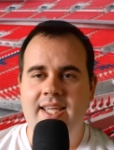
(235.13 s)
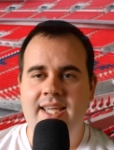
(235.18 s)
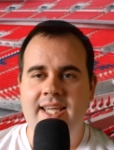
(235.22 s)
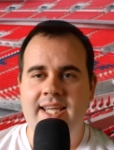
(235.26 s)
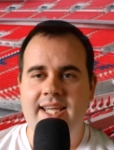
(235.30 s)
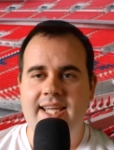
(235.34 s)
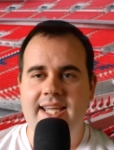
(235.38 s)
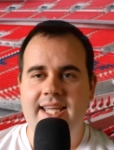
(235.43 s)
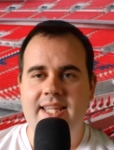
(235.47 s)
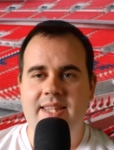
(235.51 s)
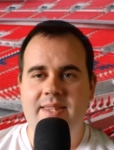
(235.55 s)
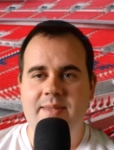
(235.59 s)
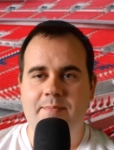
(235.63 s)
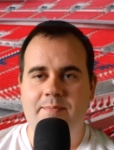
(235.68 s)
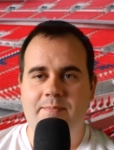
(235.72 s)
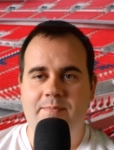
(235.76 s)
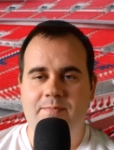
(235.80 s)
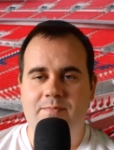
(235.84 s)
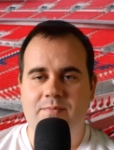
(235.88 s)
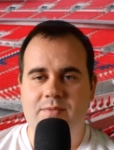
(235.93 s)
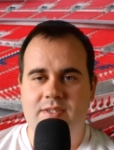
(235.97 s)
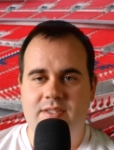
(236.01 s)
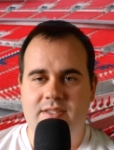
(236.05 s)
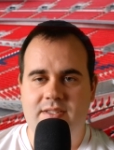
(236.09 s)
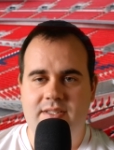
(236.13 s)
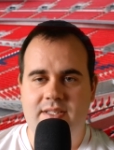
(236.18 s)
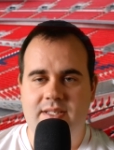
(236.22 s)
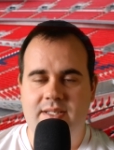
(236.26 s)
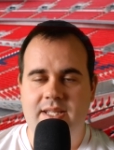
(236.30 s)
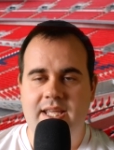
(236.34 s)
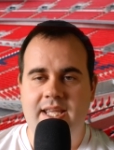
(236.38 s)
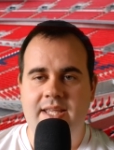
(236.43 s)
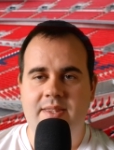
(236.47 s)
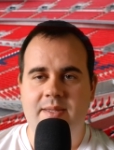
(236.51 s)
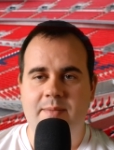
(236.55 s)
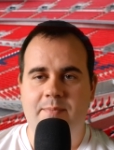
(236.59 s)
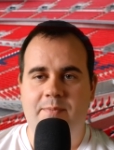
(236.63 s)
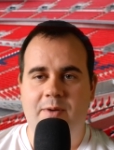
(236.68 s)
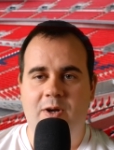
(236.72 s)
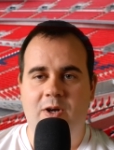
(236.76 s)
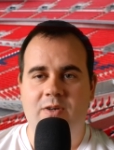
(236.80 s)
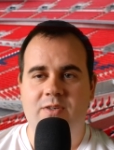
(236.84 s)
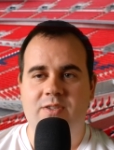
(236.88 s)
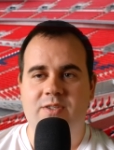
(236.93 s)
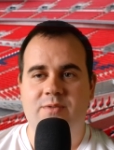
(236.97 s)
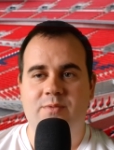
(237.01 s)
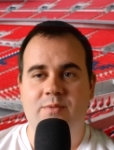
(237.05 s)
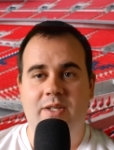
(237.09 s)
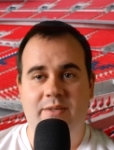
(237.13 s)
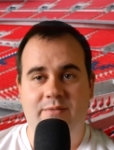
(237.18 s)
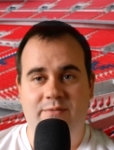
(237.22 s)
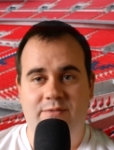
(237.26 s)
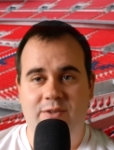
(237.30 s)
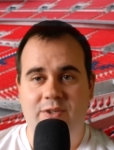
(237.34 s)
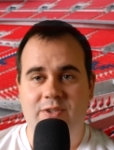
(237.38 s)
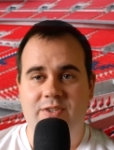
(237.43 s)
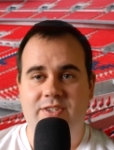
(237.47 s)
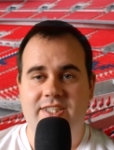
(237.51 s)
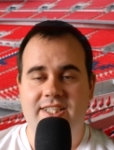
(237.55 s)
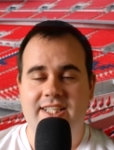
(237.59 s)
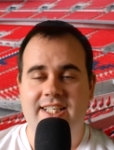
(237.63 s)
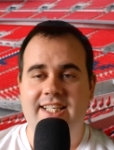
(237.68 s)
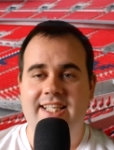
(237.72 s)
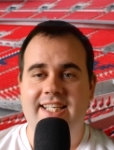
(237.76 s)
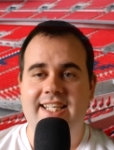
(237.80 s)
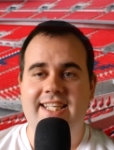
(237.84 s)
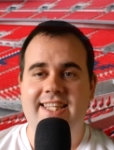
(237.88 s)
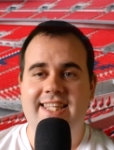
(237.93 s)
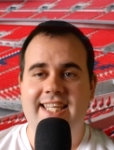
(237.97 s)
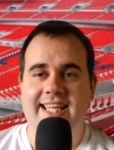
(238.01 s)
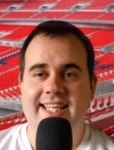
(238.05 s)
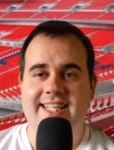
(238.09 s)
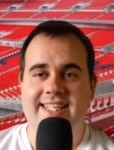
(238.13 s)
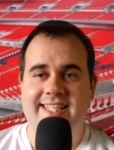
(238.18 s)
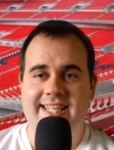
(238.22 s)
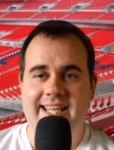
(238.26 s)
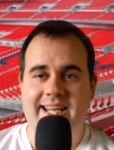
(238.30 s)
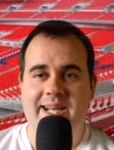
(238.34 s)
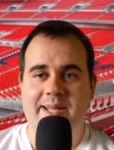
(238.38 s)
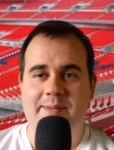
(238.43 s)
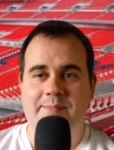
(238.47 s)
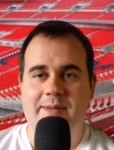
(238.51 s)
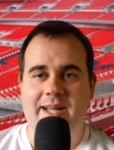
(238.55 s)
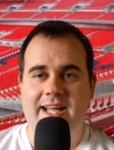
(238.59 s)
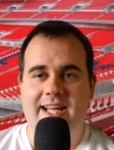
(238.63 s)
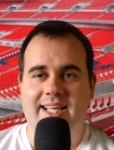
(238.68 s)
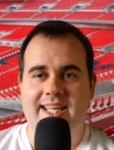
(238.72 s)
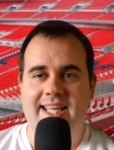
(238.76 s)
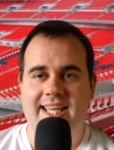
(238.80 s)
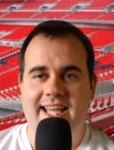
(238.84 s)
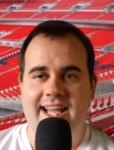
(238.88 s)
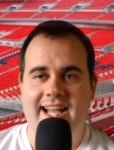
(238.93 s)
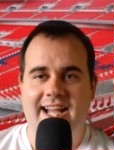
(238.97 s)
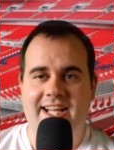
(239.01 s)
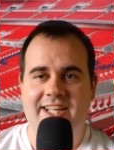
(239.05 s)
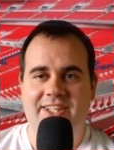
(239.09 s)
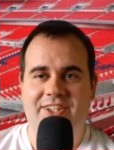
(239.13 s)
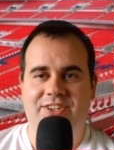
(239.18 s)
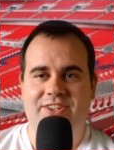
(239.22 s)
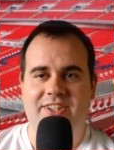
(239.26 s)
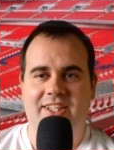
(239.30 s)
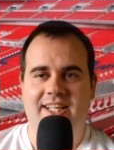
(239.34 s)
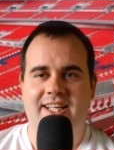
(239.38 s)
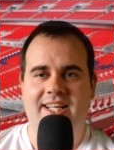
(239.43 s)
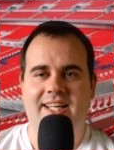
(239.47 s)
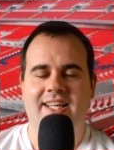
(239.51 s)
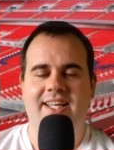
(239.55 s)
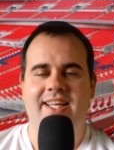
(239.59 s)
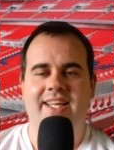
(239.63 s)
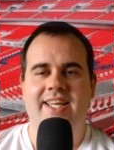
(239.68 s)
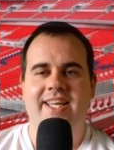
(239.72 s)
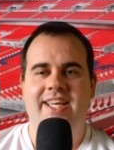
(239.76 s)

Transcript: uh, in the in the box. Well, unfortunately, their centre back uh, Kjær